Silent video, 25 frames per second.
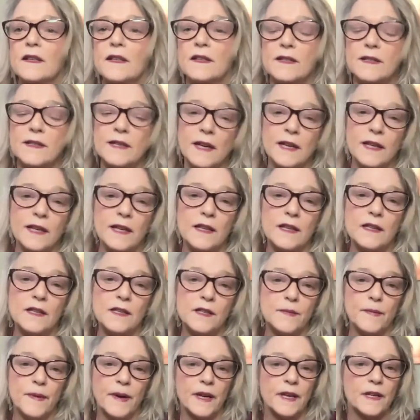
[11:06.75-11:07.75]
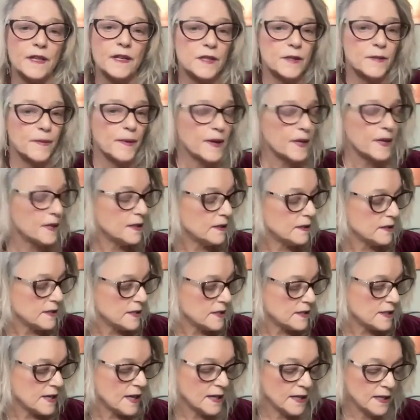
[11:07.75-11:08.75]
setting the space, setting,
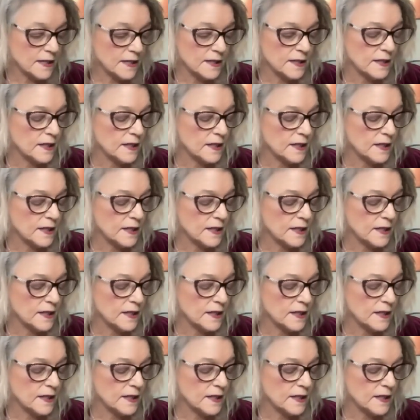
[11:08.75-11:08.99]
setting